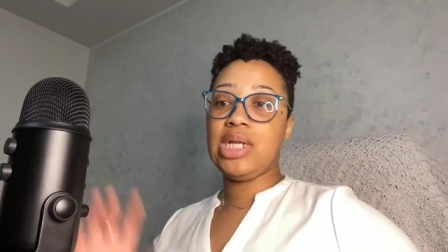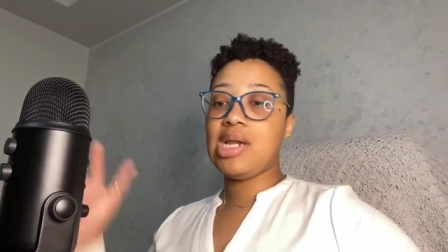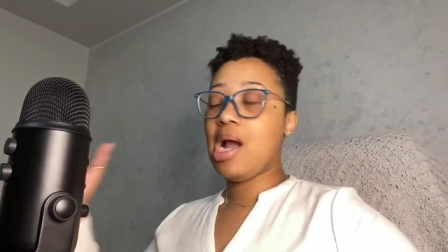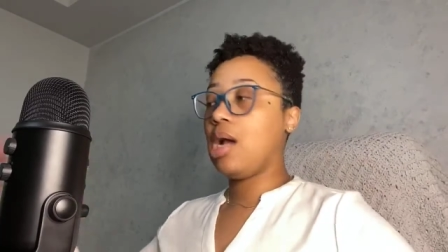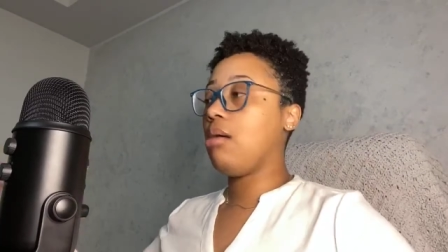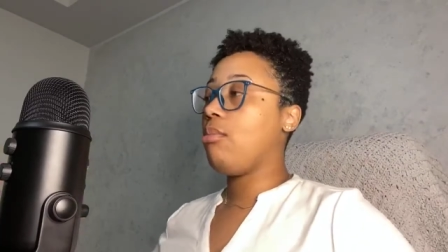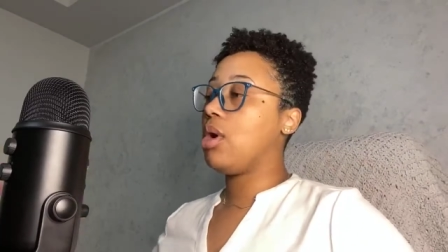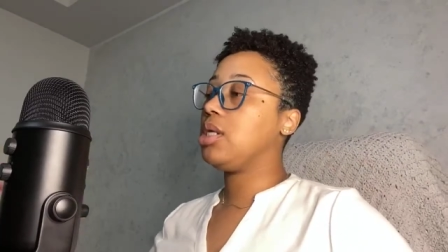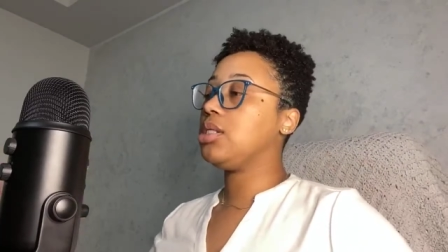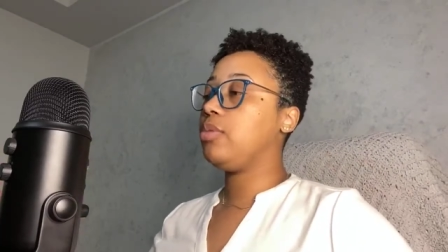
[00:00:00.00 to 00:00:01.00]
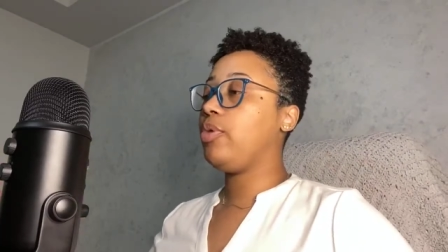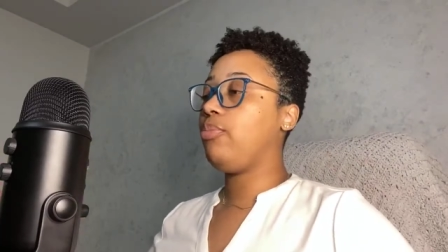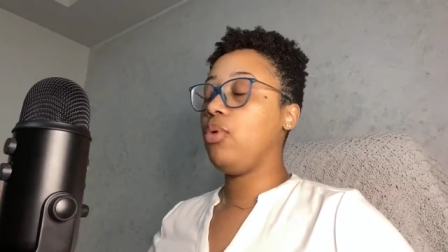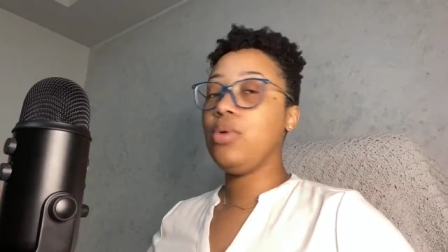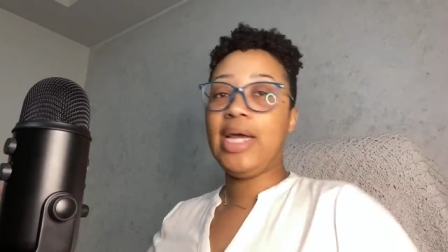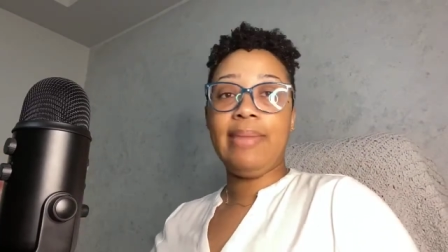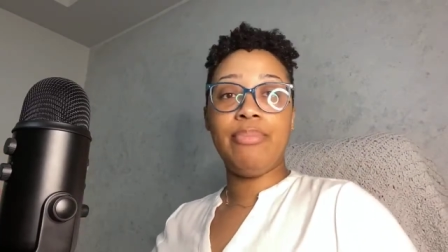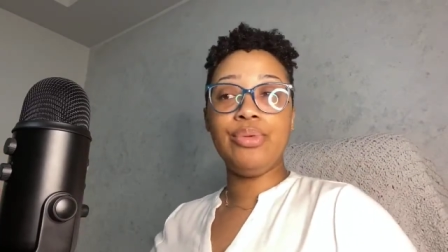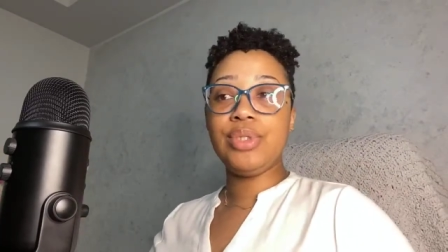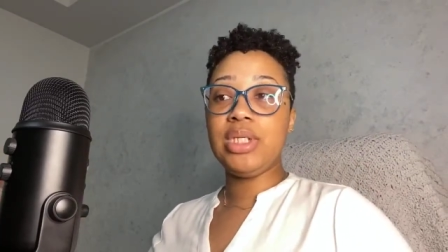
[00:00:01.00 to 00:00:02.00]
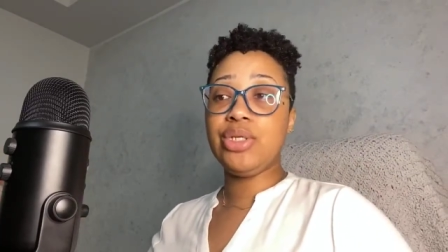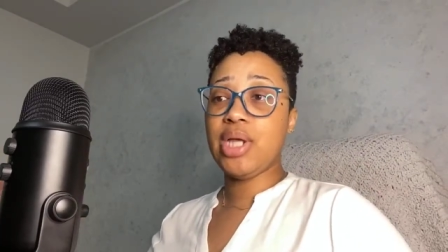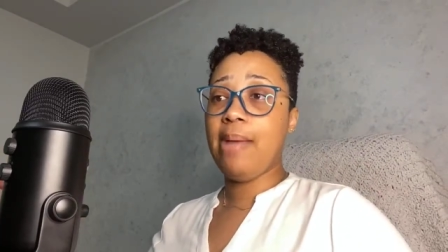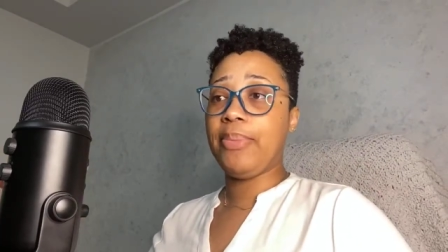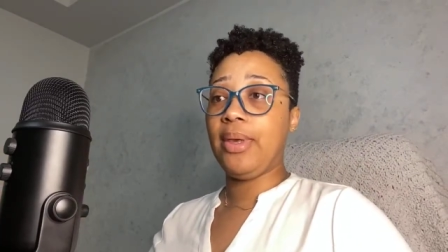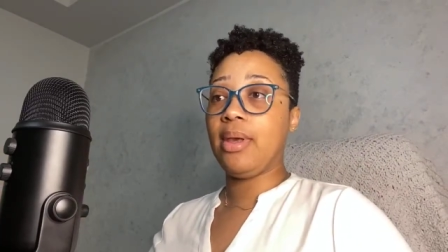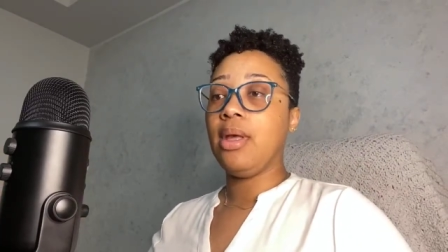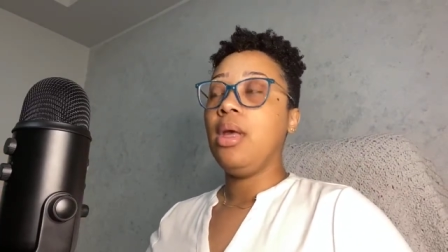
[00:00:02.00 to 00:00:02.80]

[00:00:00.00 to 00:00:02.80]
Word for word: They're not going to market to people who like boutique shopping.